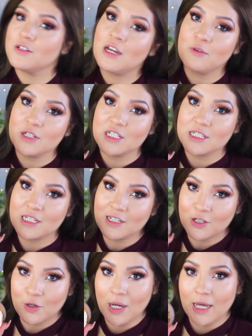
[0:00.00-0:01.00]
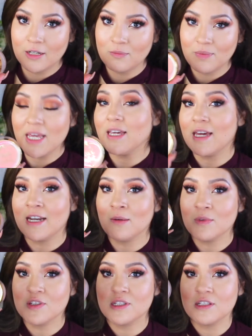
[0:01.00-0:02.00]
now we're just gonna go ahead and bake, and I'm
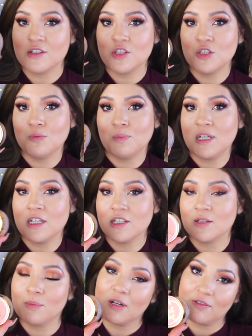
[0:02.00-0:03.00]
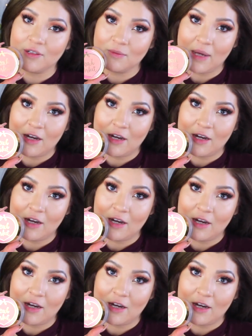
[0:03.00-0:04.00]
using the Too Peach Perfect Powder.
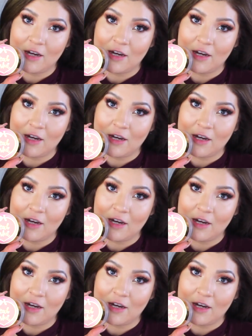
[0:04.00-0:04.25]
Okay, so